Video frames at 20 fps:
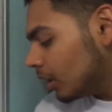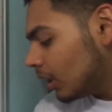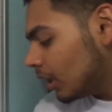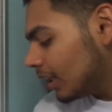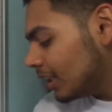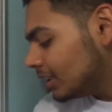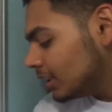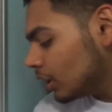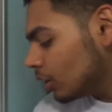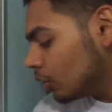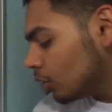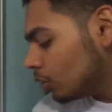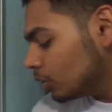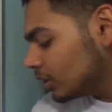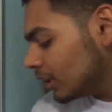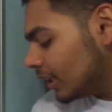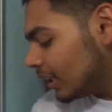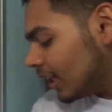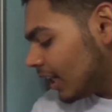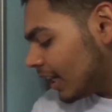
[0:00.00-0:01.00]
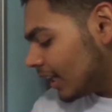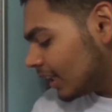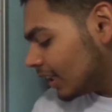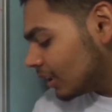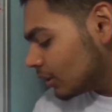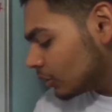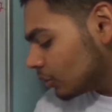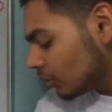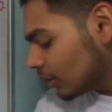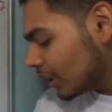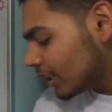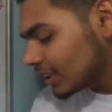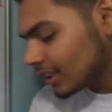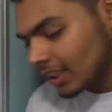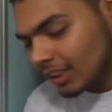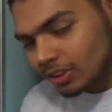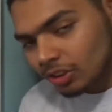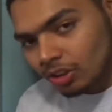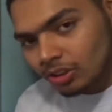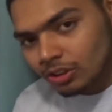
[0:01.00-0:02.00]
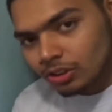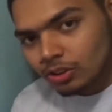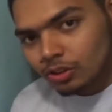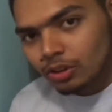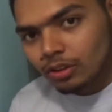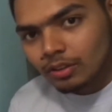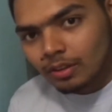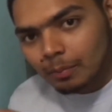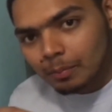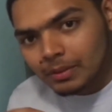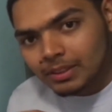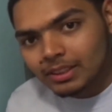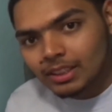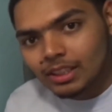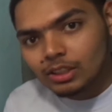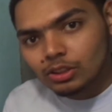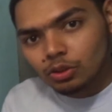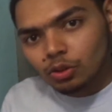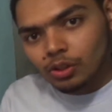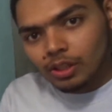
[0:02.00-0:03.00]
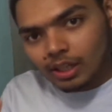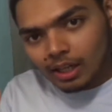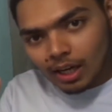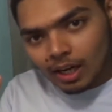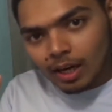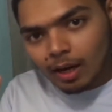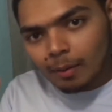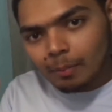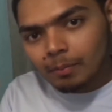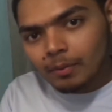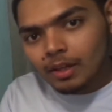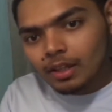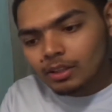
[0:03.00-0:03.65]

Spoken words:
engine goes in another stroke, that is exhaust stroke, the piston is going up.